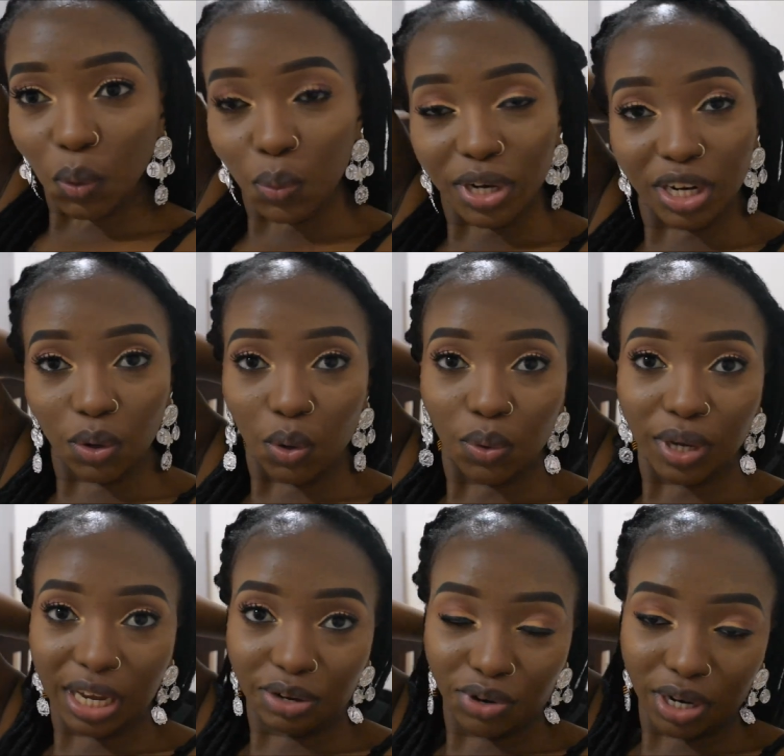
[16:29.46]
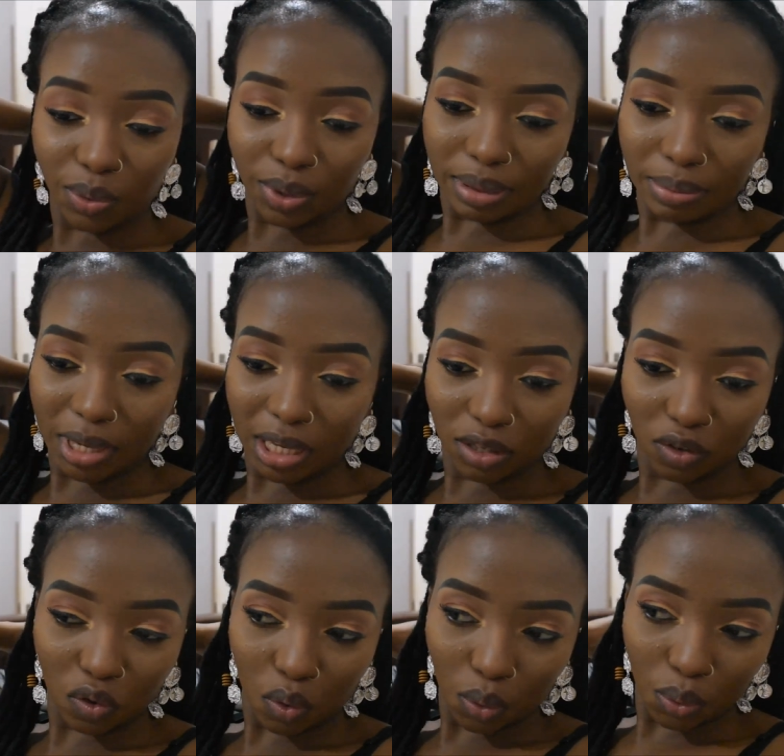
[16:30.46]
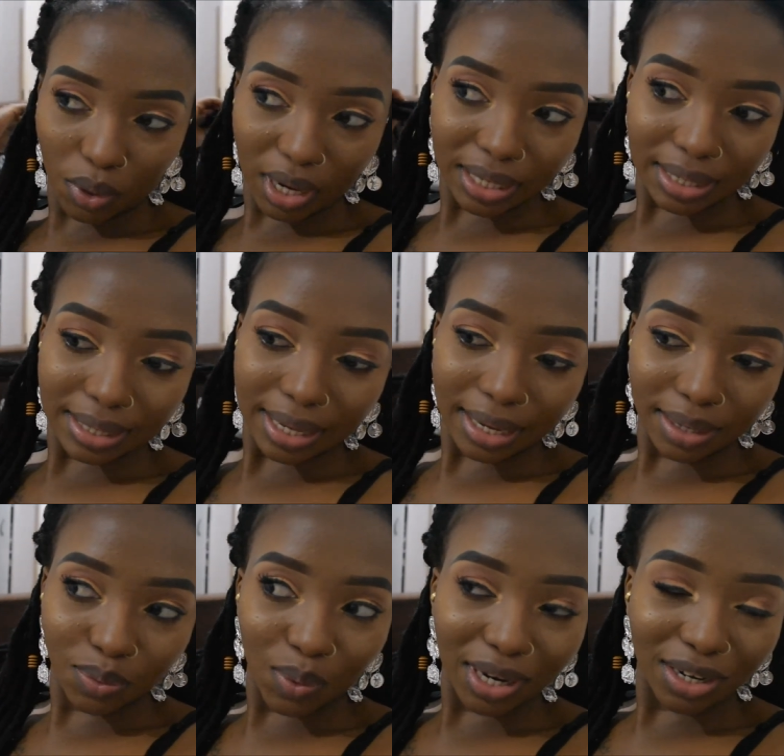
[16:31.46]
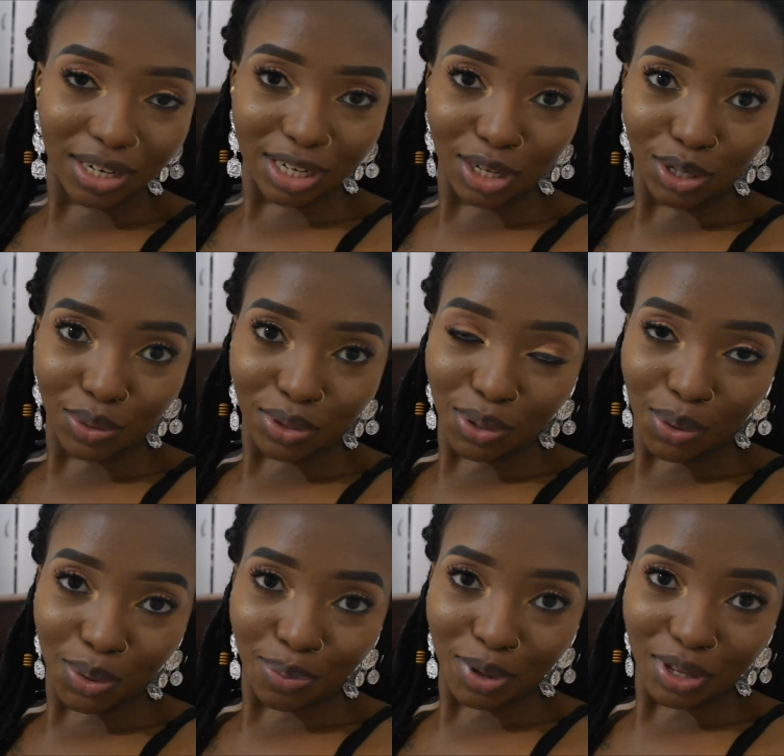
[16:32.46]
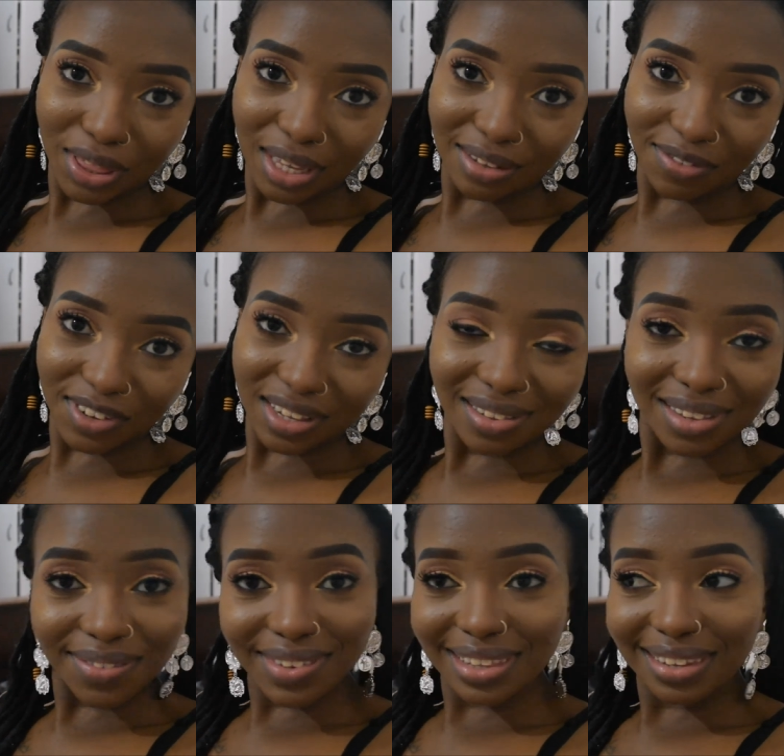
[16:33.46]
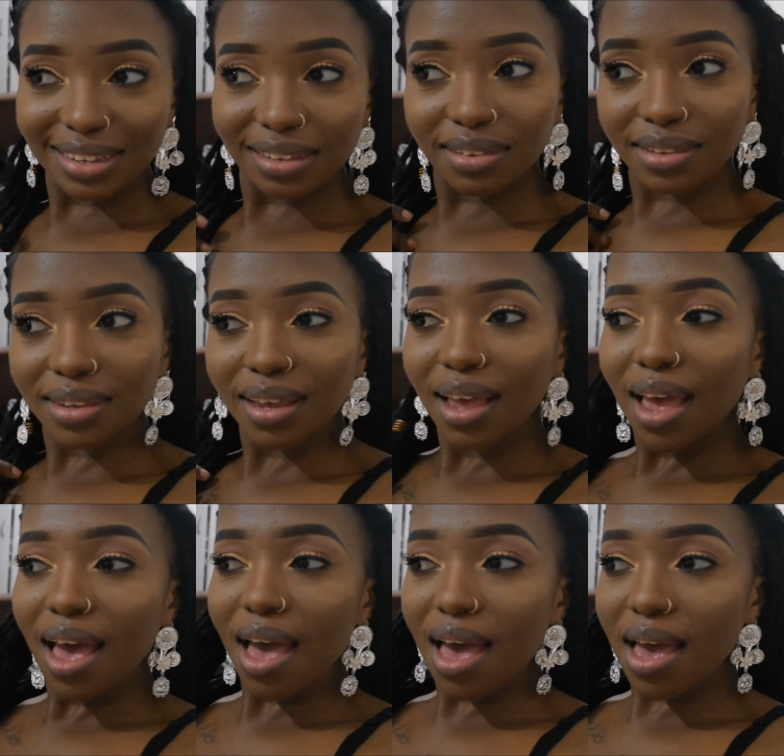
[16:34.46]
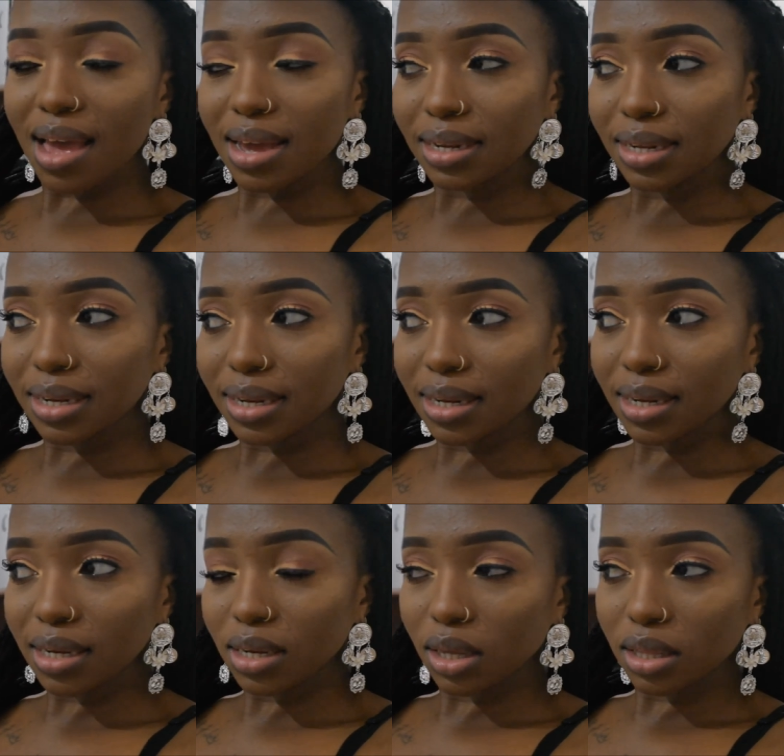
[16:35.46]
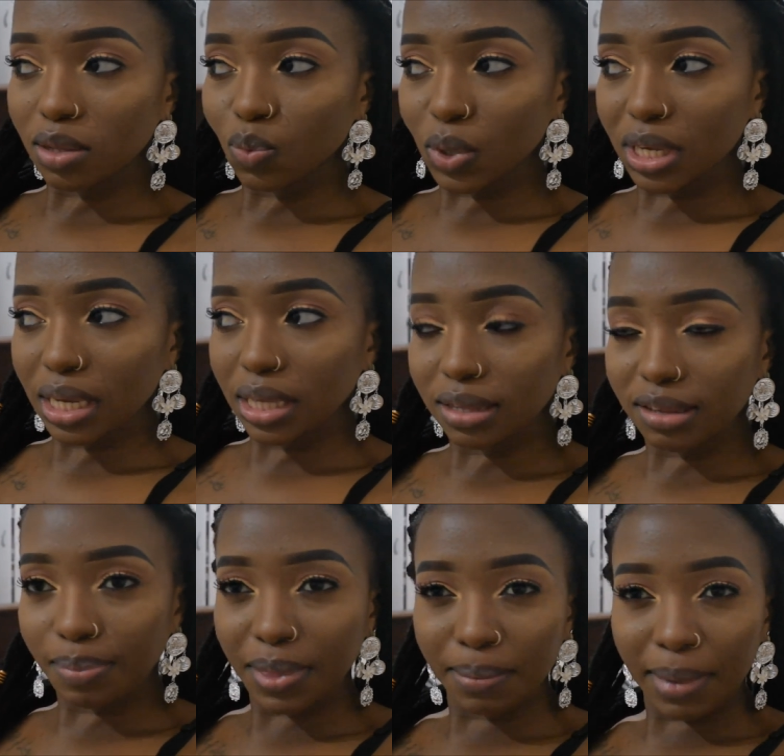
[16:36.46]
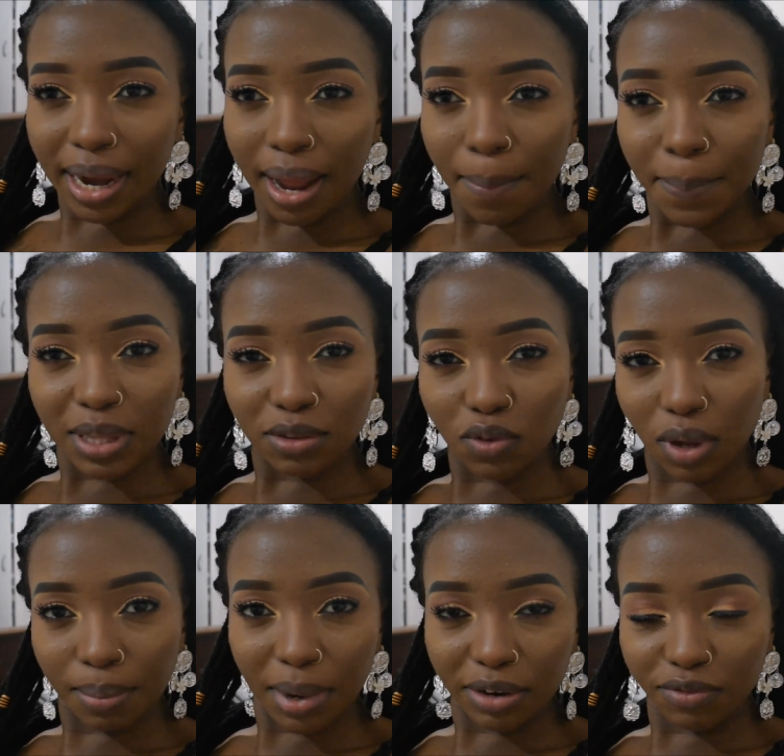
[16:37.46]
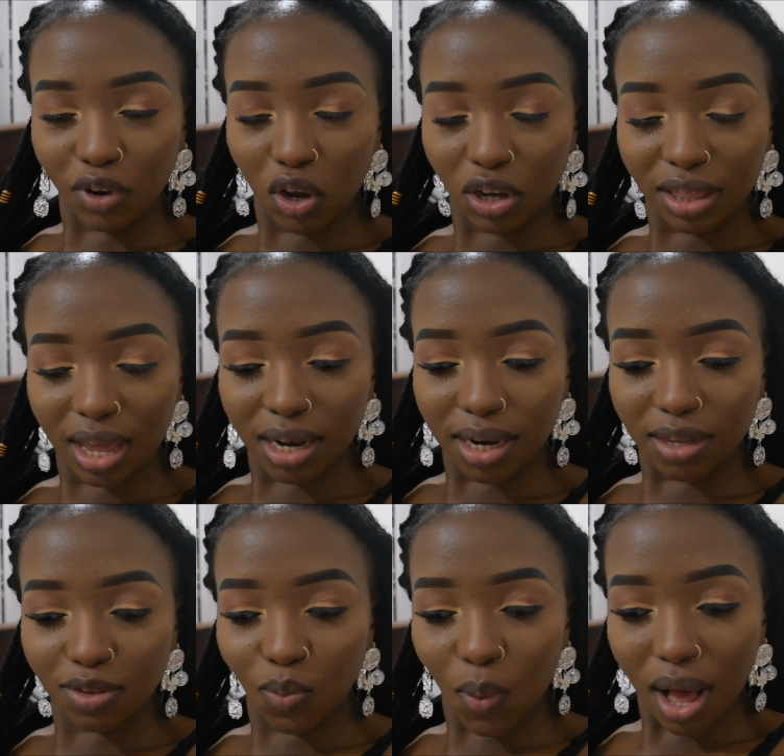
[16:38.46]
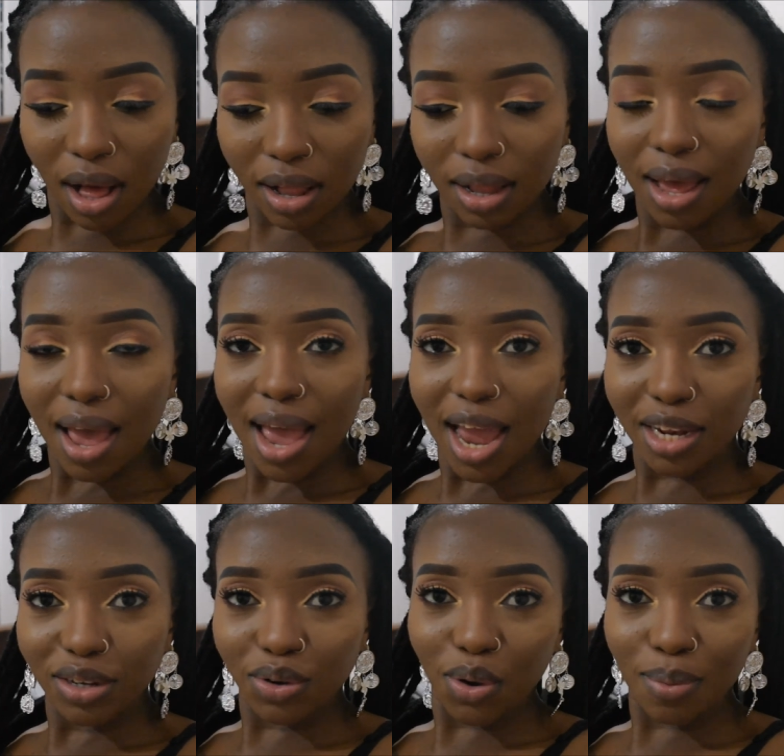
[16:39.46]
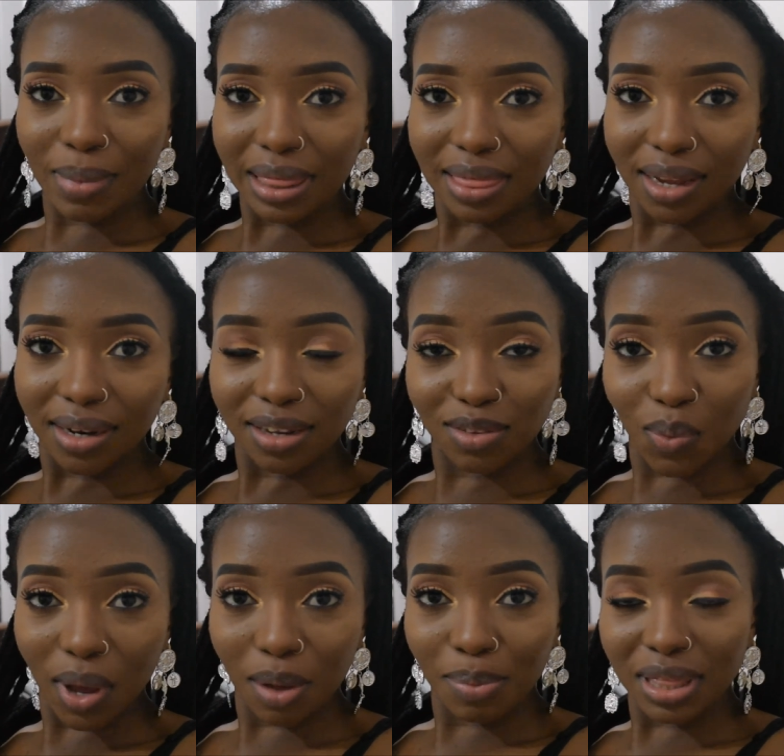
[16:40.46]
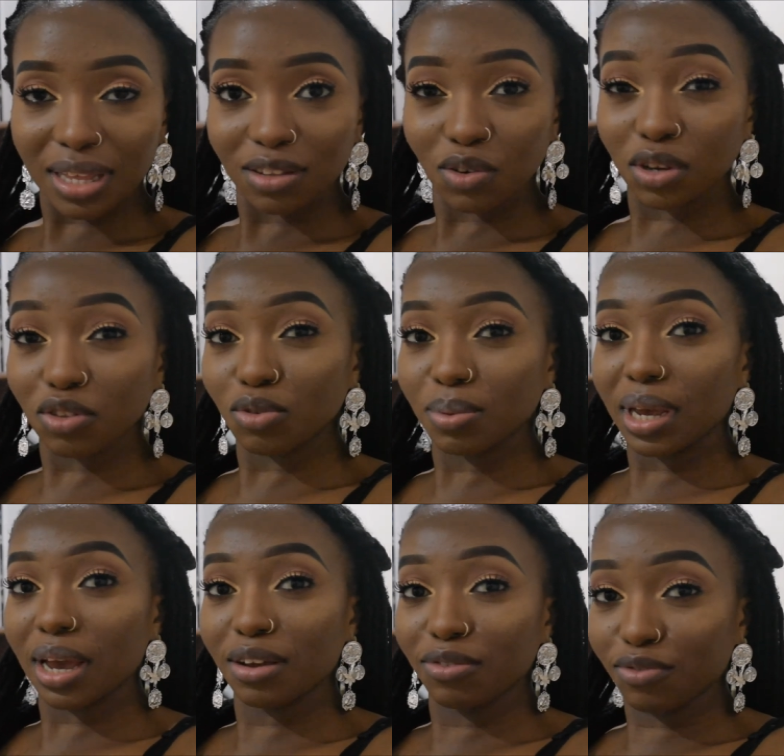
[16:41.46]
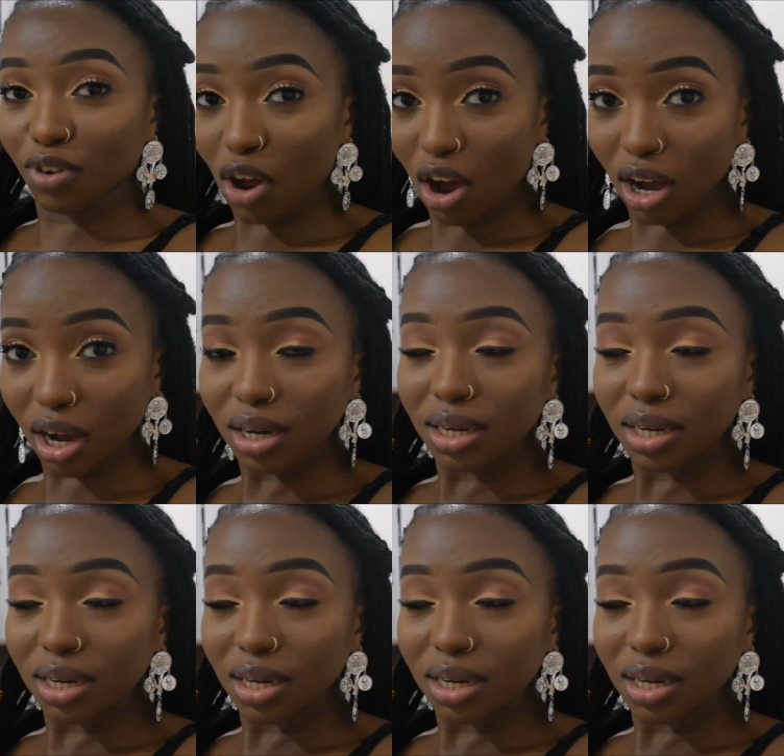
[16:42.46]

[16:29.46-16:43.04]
we did a whole get ready with me so i decided why not include the whole birthday festivities and yeah this weekend something might happen so i might vlog that as well and you know month end as well but that's going to be a vlog